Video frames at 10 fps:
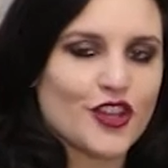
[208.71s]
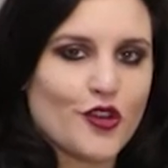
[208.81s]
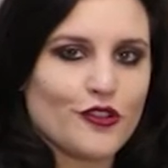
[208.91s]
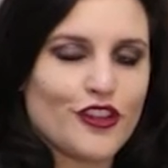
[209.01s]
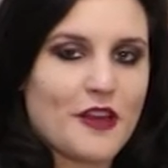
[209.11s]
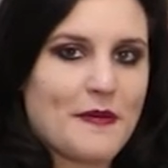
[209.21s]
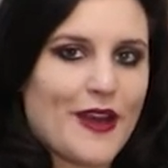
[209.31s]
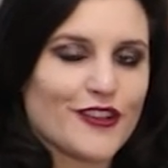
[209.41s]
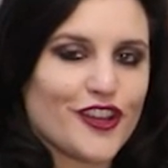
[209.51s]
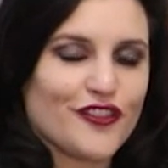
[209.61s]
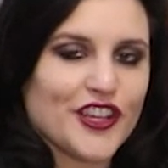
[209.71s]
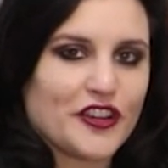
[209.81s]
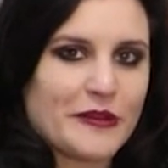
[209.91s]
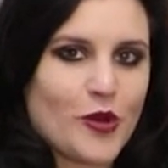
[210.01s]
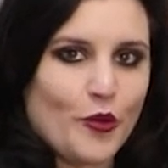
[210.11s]
Total amount of
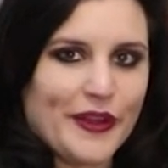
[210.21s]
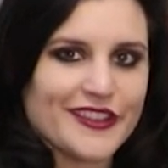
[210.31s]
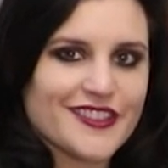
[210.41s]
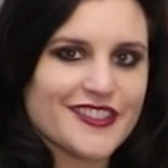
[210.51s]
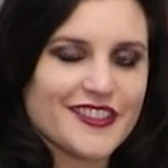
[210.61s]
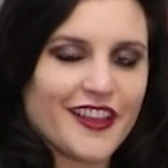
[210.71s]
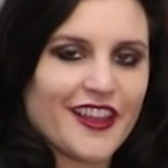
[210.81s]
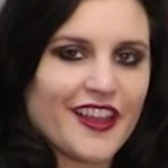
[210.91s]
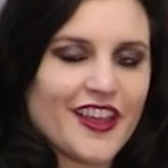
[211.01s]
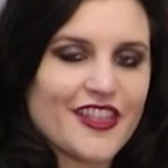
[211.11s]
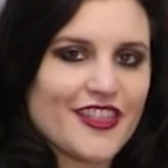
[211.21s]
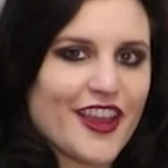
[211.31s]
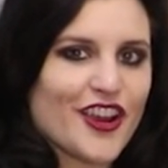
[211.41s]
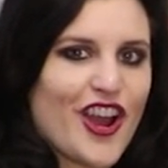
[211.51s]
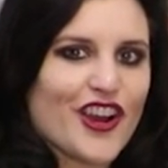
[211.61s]
eerie moments.
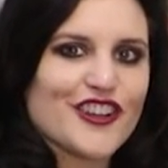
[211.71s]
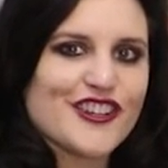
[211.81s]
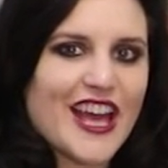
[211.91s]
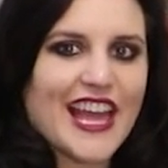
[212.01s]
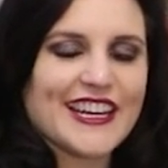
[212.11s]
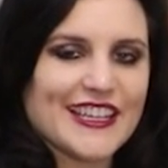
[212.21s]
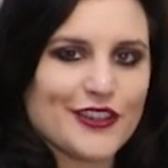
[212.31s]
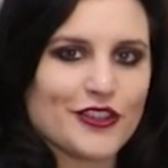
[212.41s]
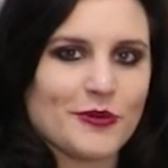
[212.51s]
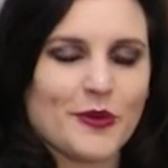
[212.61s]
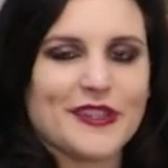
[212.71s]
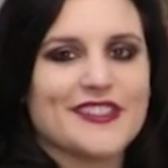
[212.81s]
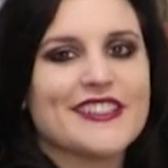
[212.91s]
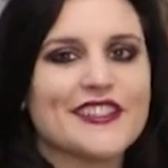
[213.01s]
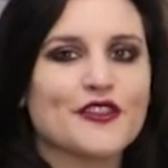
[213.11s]
There are 9 eerie moments.
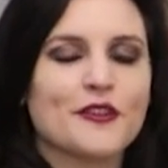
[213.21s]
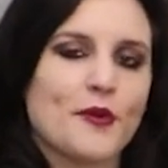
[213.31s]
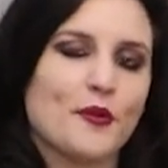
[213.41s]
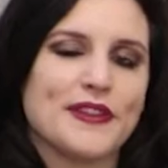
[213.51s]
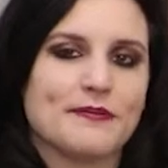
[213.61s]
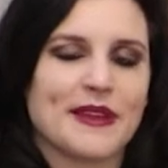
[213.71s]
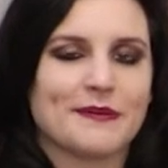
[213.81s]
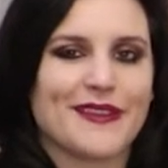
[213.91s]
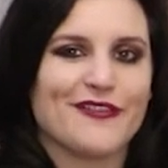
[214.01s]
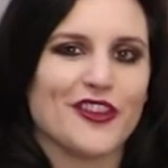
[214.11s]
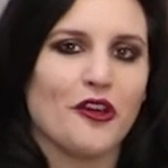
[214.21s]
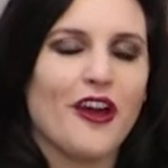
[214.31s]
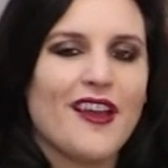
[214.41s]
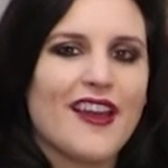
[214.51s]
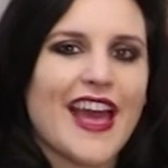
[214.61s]
These eerie moments made me feel
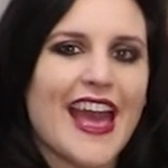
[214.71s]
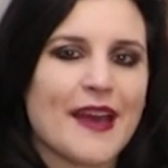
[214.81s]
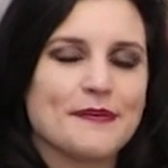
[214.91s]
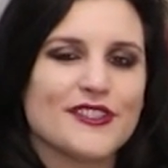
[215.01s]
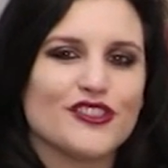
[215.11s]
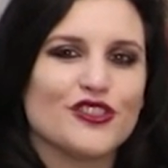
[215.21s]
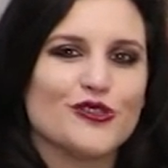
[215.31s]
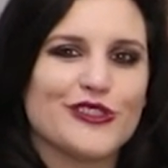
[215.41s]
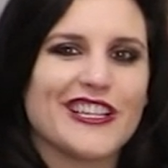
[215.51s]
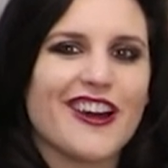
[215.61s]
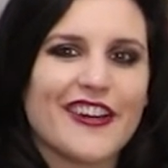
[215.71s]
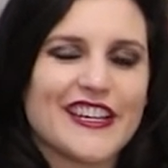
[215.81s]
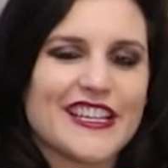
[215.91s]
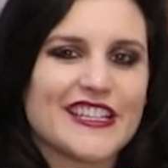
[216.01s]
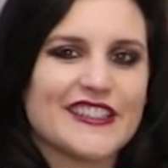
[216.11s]
absolutely
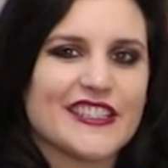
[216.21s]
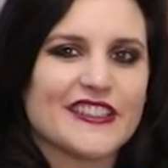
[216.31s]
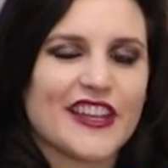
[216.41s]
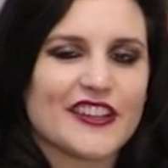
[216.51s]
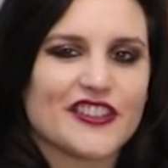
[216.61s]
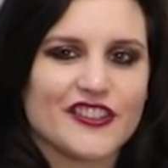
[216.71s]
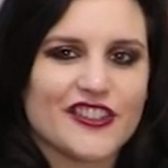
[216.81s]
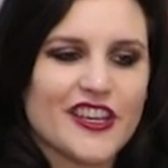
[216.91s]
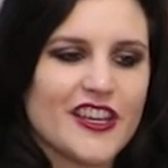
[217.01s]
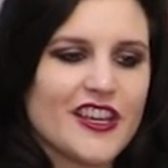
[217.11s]
uneasy. They just